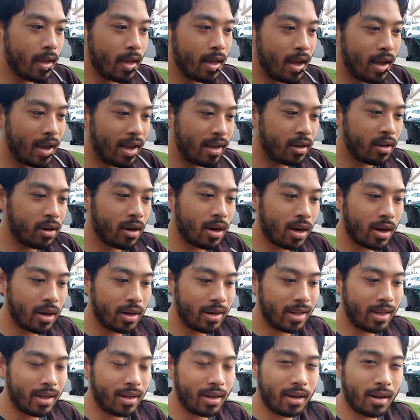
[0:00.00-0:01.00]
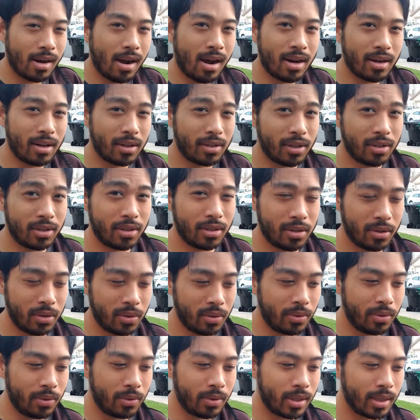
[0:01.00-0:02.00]
I caught it not
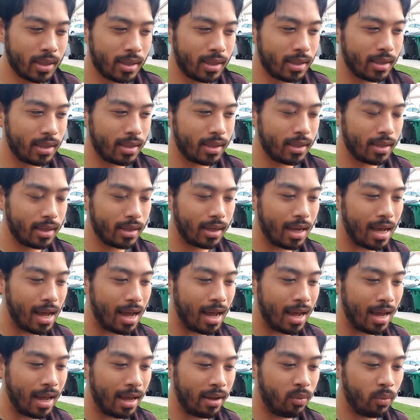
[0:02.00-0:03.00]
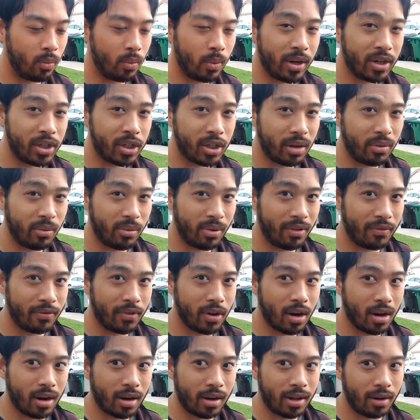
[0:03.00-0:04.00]
soon. I wish I would have
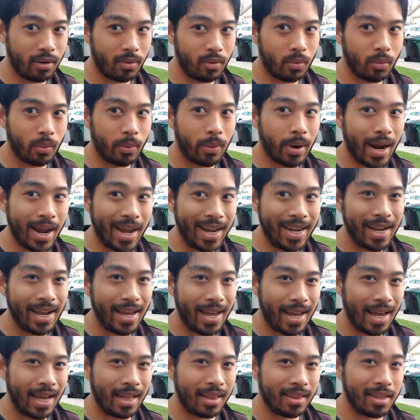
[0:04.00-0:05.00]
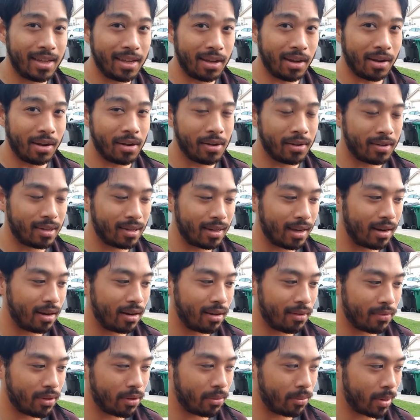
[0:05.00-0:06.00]
caught it right at the onset
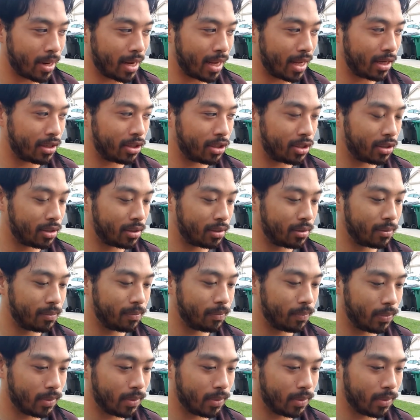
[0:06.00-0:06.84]
of the rash.